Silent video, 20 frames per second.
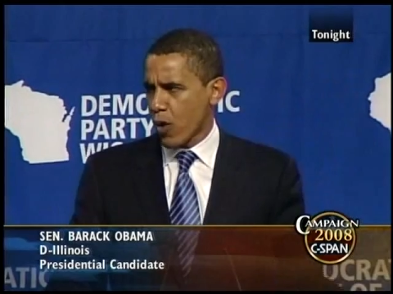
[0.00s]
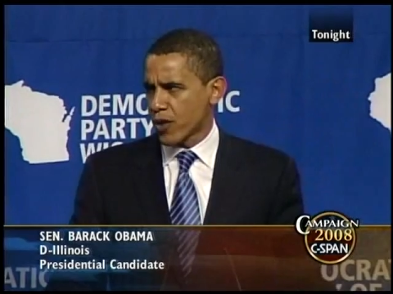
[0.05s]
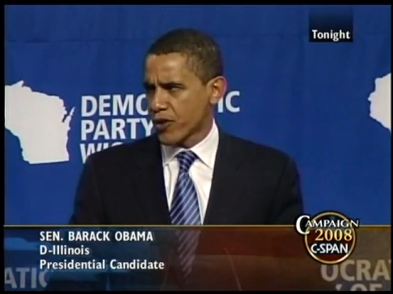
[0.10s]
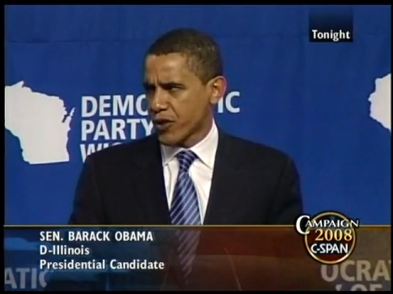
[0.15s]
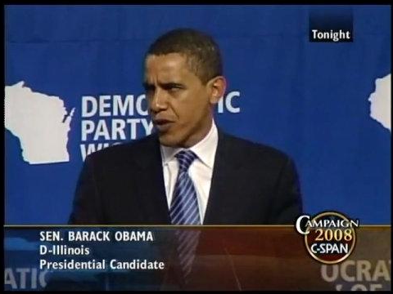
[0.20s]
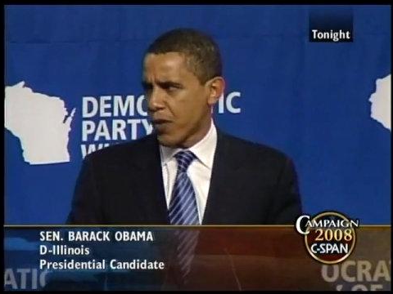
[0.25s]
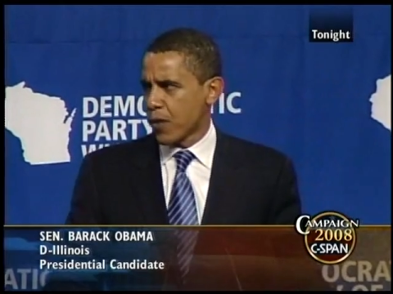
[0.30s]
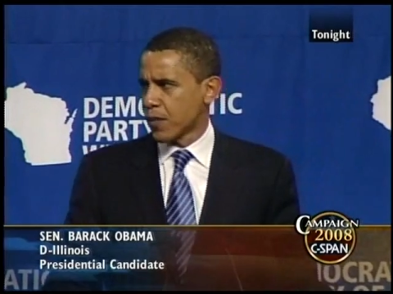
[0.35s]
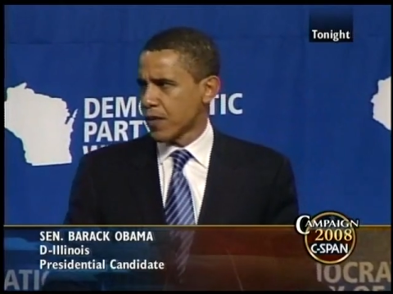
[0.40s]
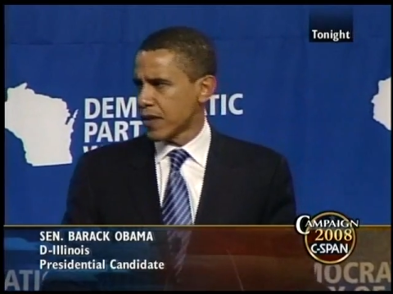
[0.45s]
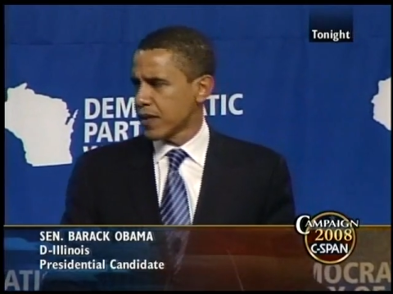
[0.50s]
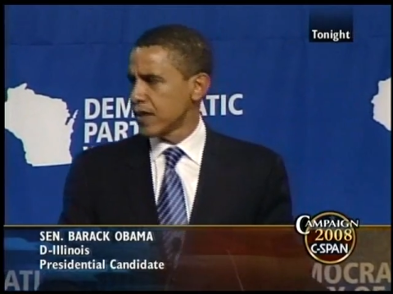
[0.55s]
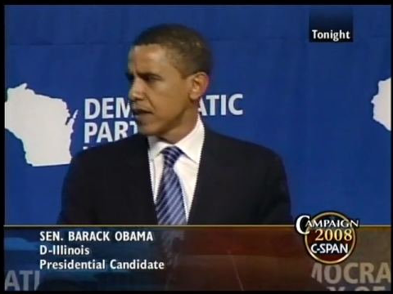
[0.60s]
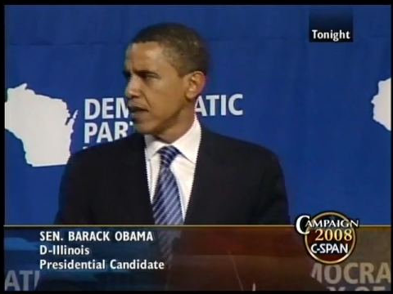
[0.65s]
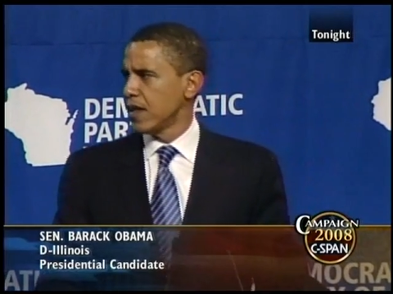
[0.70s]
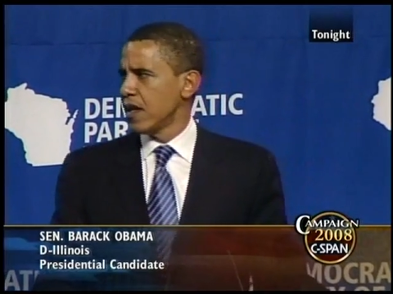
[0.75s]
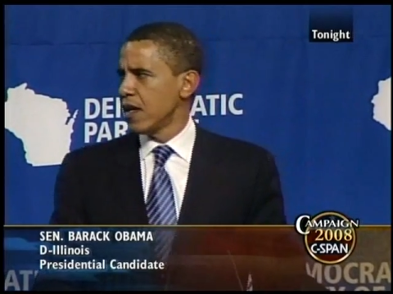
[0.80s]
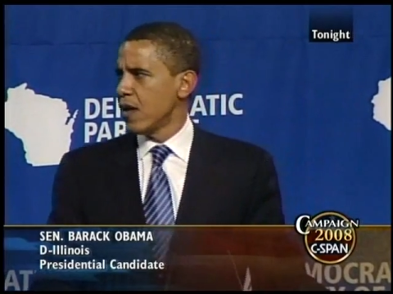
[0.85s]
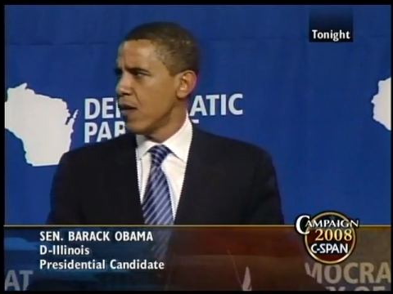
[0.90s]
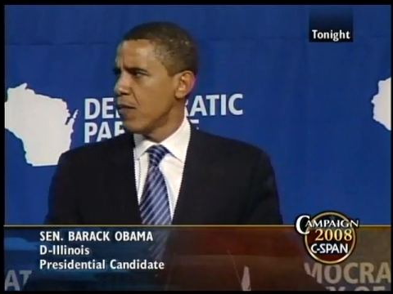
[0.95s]
II,
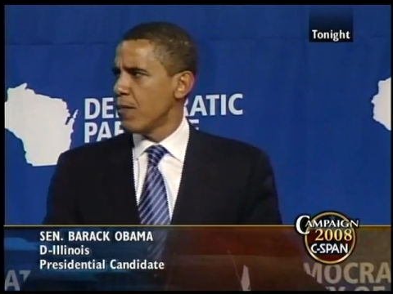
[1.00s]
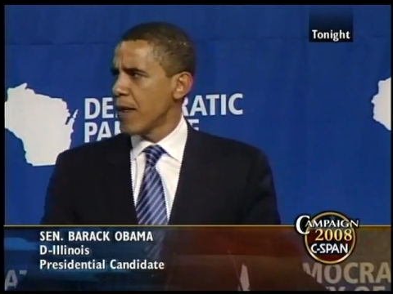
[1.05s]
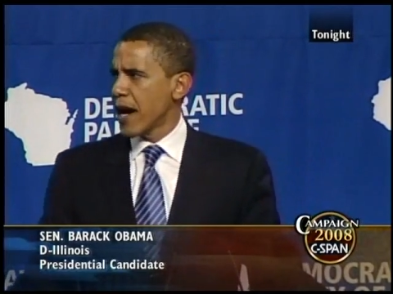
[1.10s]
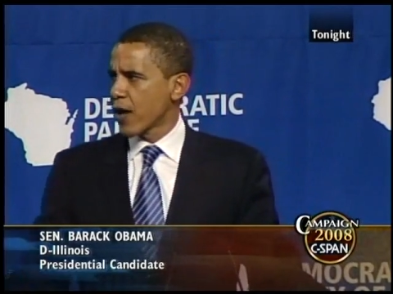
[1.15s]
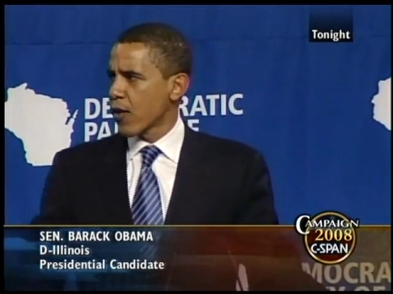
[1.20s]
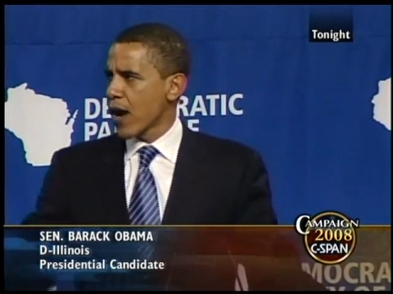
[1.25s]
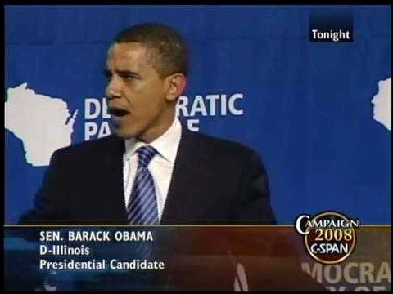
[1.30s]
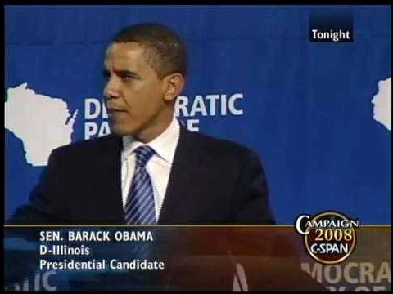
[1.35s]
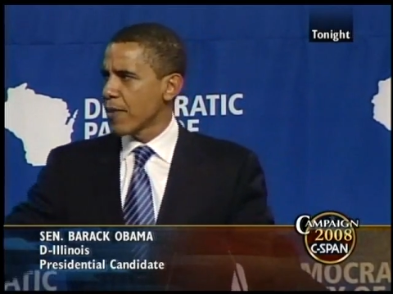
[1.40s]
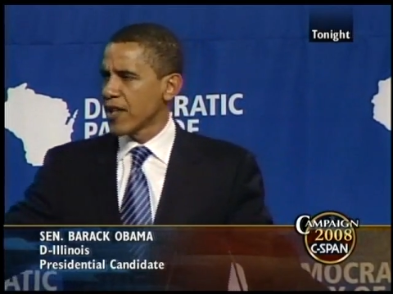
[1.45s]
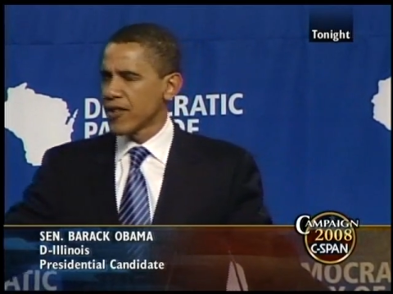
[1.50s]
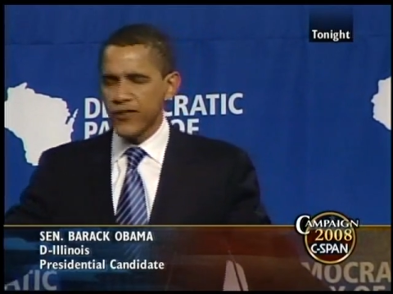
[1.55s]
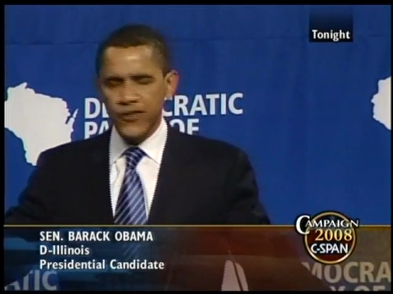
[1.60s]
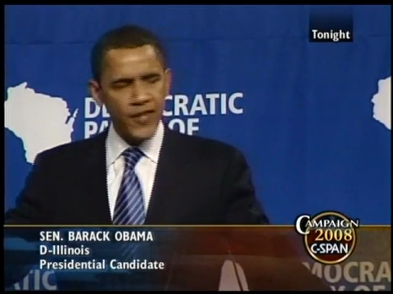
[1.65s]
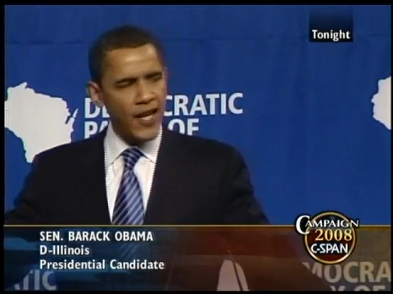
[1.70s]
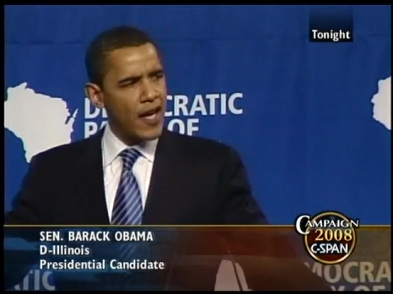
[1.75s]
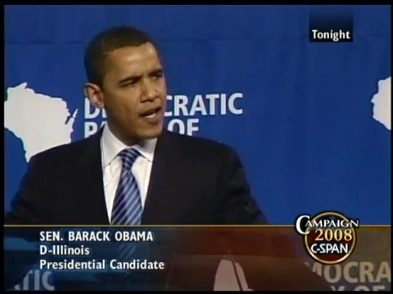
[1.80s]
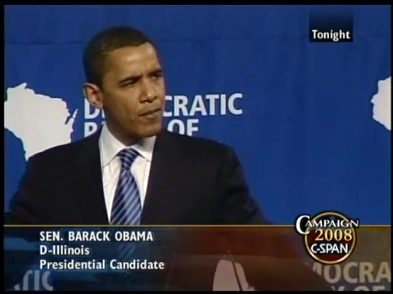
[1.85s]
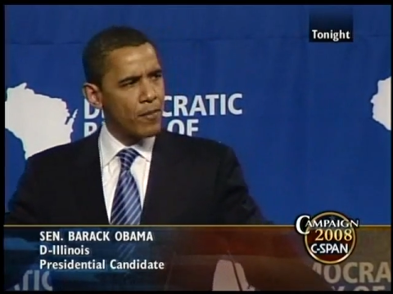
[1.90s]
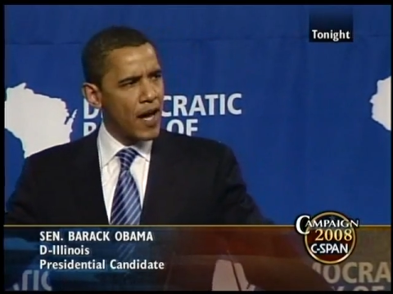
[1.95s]
my grandmother
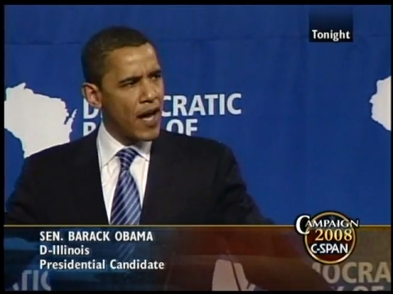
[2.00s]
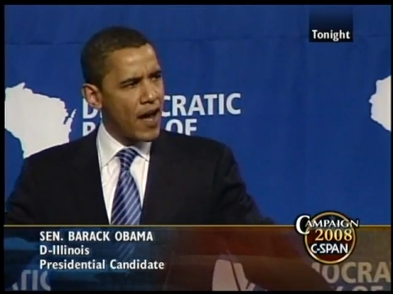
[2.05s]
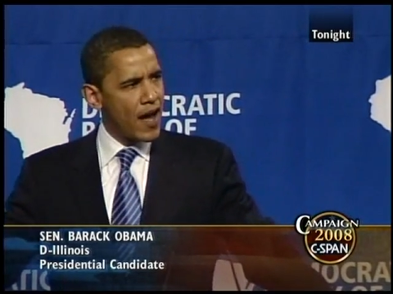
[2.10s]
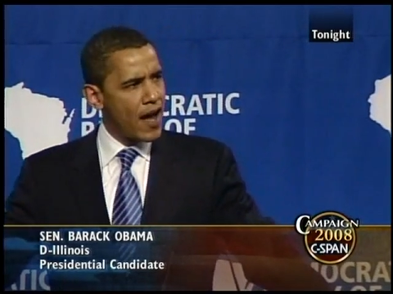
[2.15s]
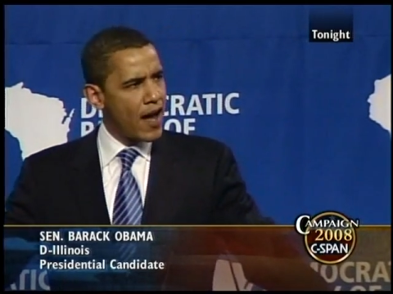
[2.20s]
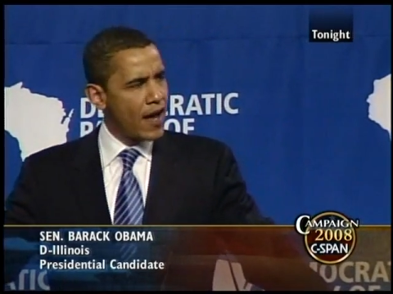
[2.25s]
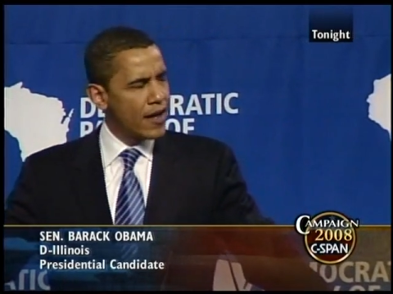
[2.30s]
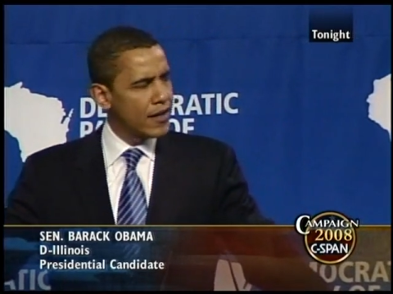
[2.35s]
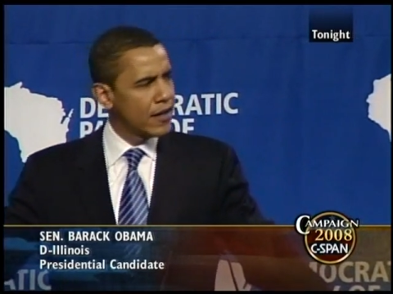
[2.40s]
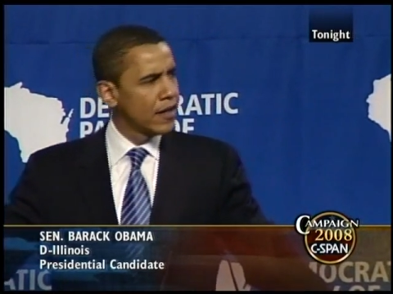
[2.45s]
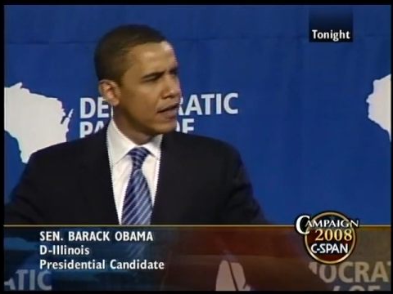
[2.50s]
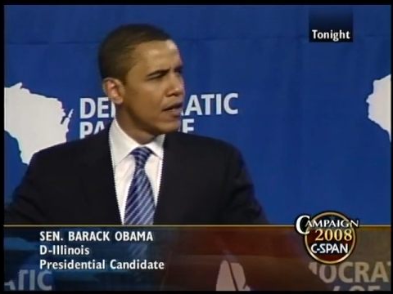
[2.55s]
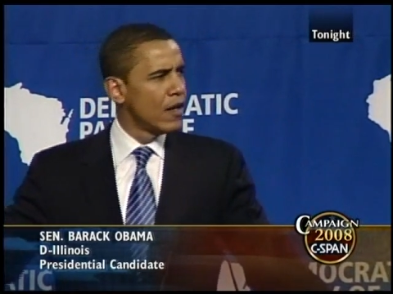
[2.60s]
staying behind